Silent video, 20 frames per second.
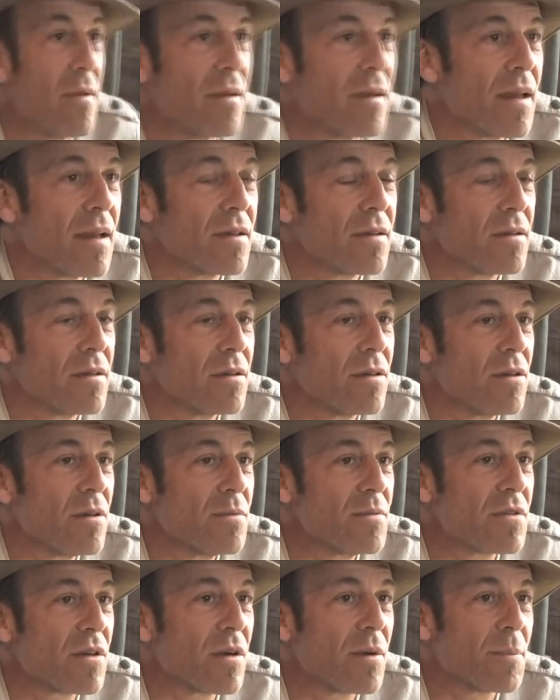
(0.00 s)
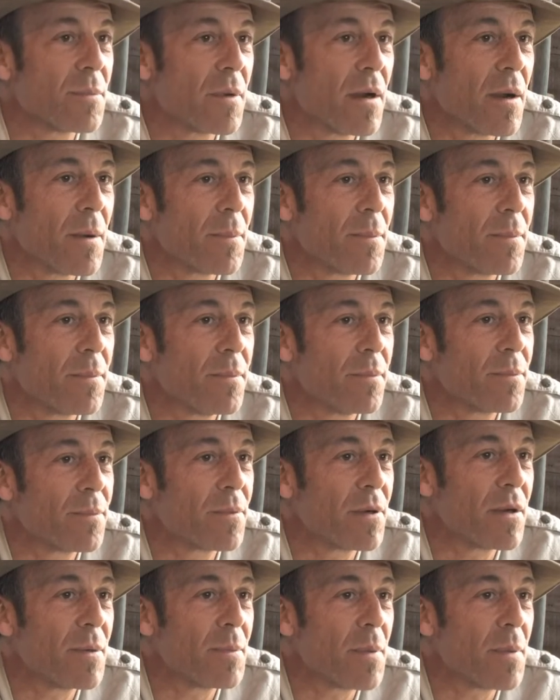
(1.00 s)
Yeah, legumes are a pretty